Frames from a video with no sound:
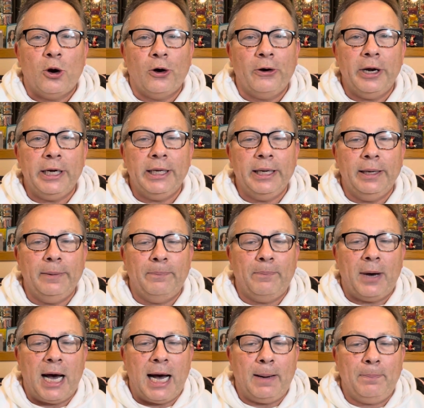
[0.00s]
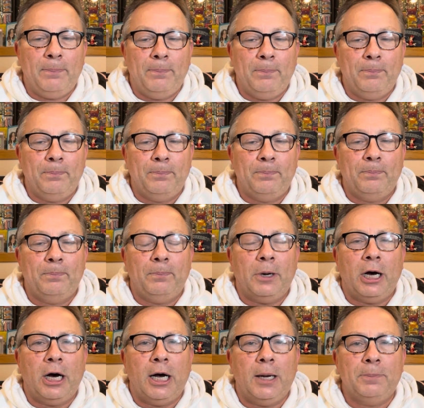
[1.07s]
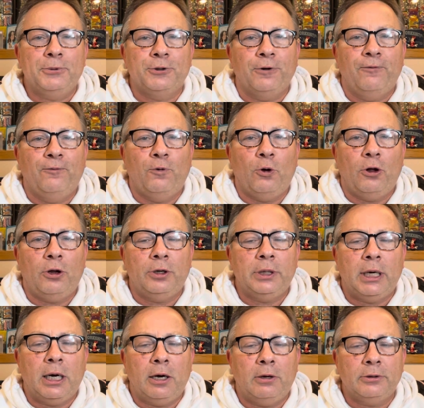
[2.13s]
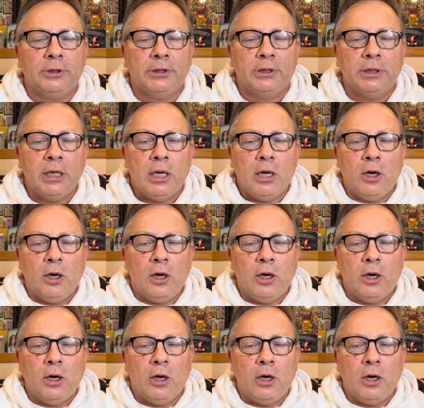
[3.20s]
or any pop-ups or fold-outs